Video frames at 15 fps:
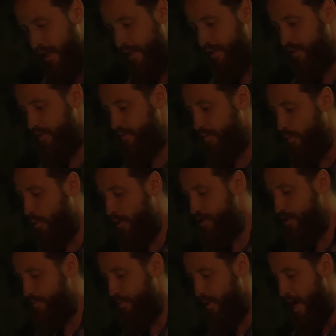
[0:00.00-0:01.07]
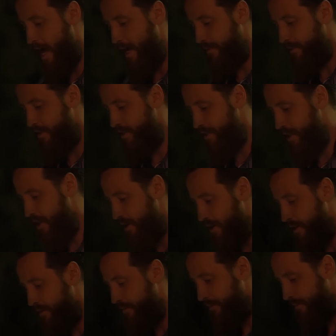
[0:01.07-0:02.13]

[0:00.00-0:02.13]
This is from Orson Pratt, the seer.